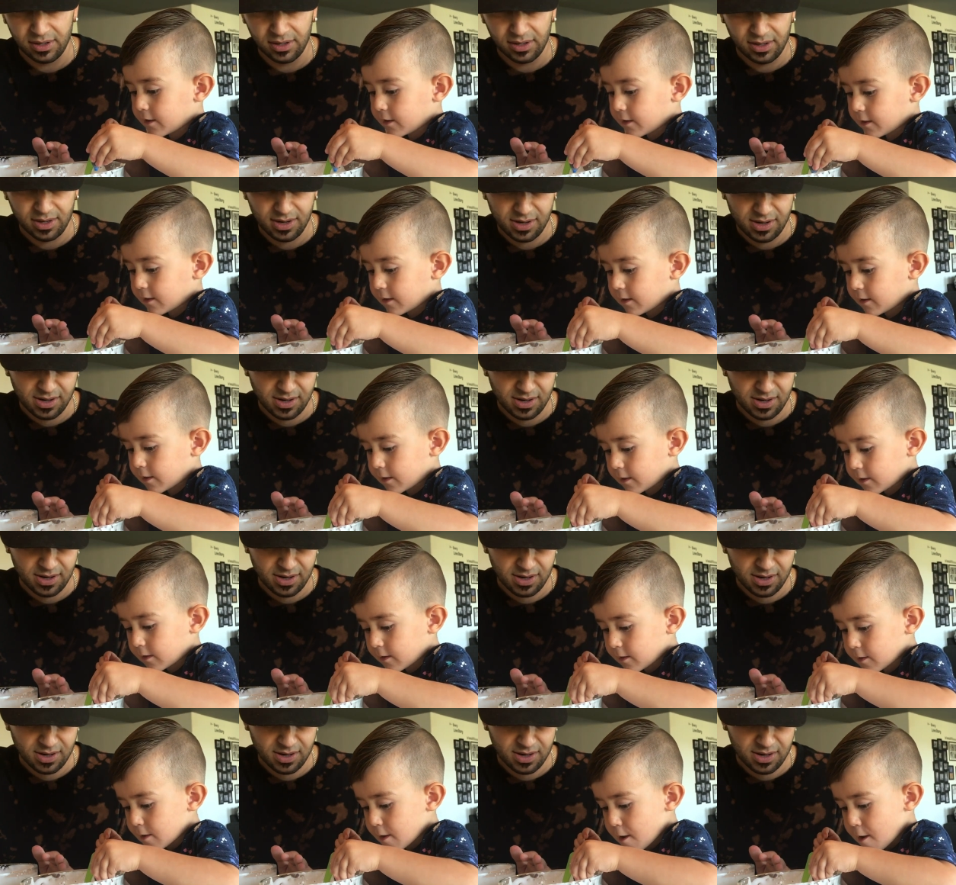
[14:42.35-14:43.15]

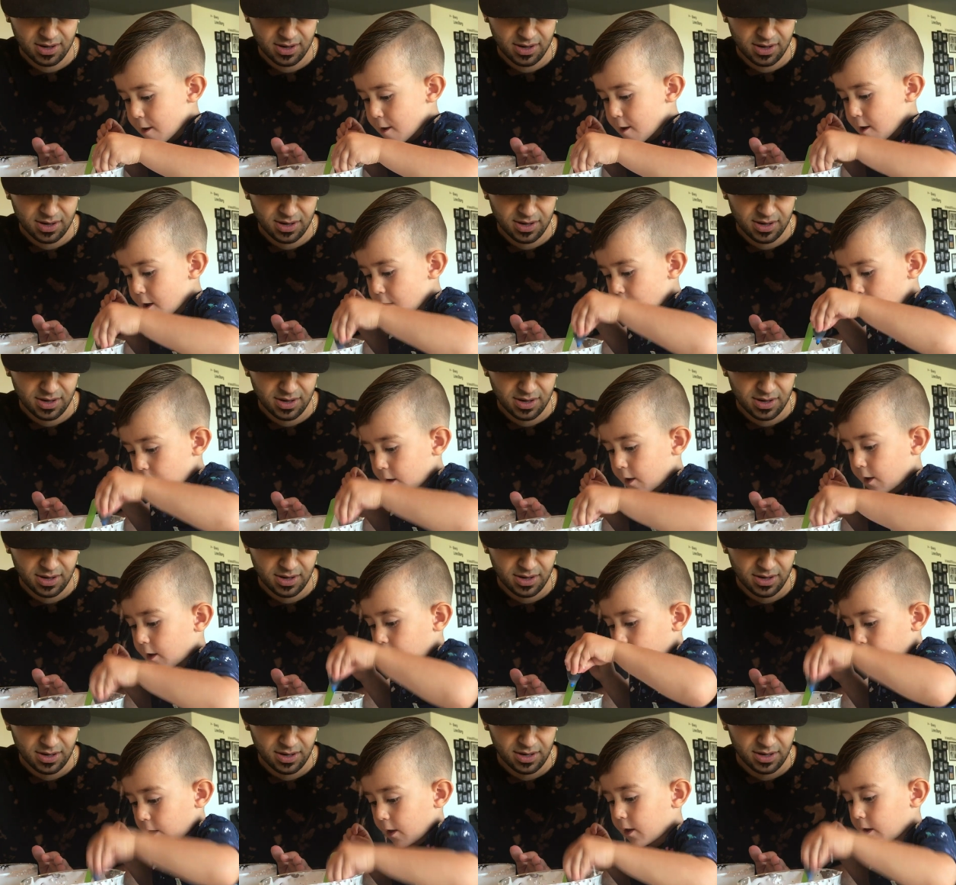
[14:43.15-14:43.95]

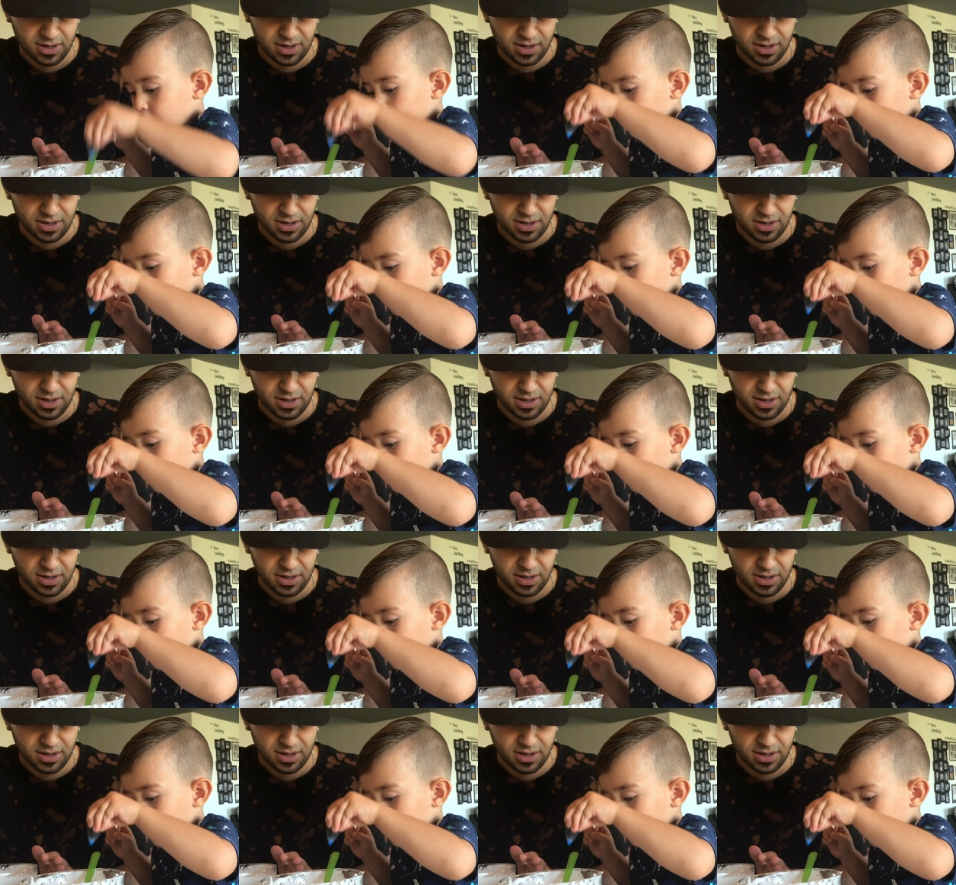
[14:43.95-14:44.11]
(silence)